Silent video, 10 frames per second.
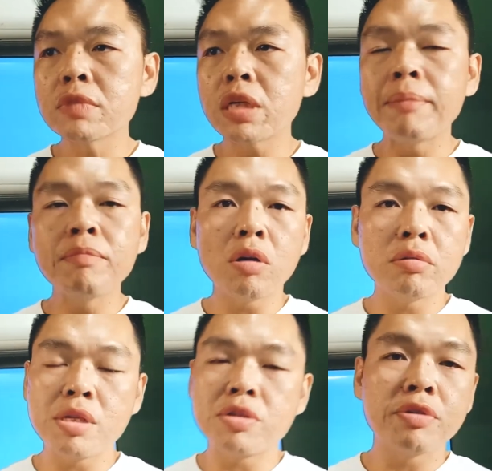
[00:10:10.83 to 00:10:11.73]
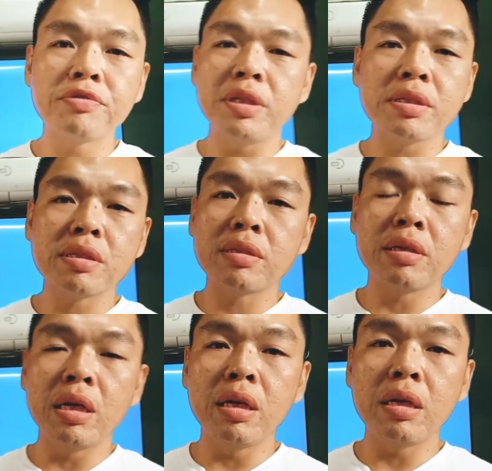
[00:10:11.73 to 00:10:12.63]
I'm not deserve this.
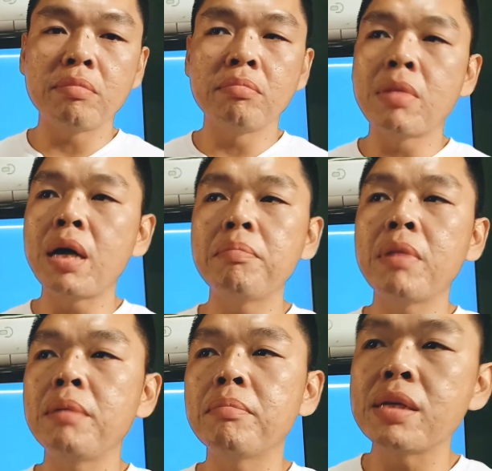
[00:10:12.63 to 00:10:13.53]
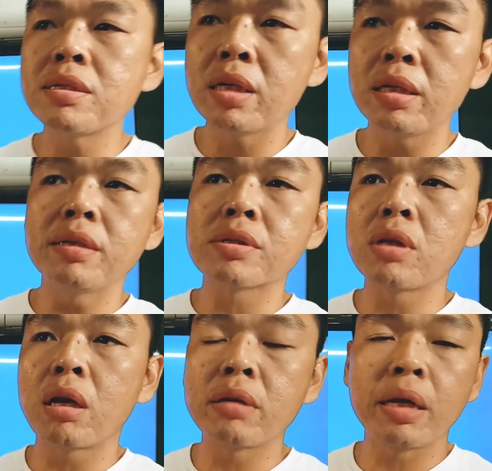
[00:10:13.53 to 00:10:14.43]
I, my, my, my skill is
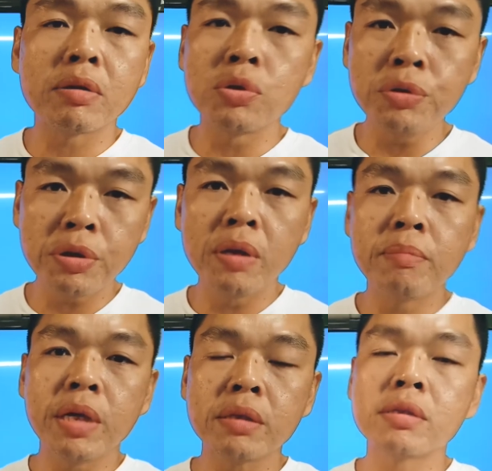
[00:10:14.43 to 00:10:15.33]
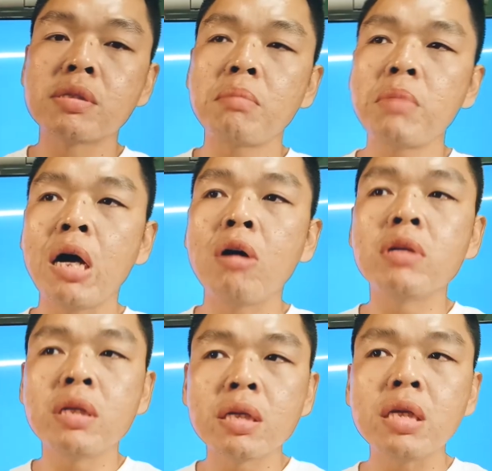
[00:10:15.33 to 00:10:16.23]
not that good, but somehow
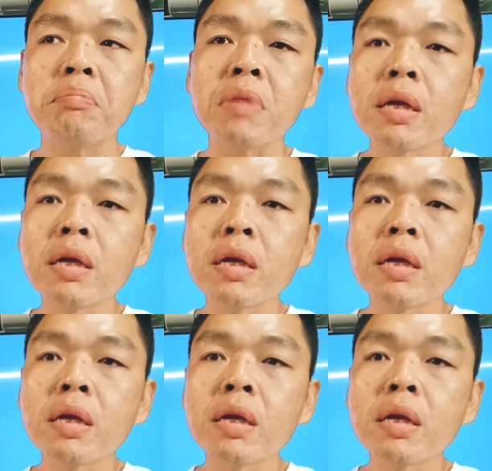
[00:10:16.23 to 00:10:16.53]
he keep